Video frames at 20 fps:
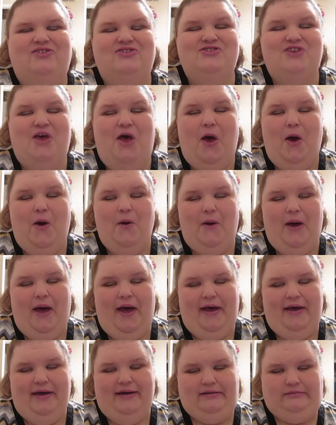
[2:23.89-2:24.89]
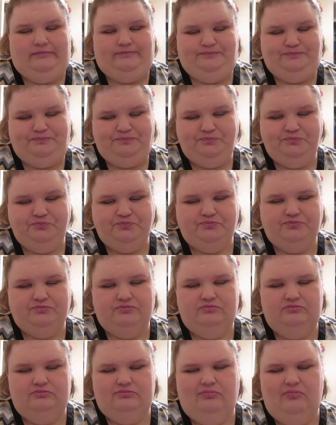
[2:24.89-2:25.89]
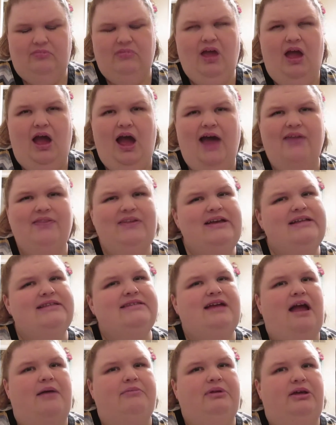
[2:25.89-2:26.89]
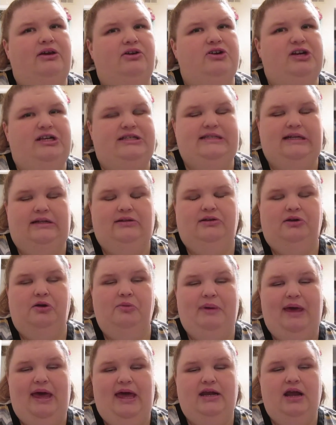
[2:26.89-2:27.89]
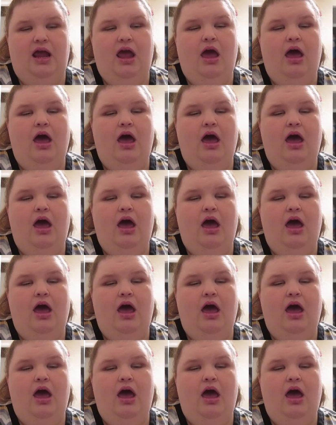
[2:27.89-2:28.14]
So I think it's time to increase it a little bit.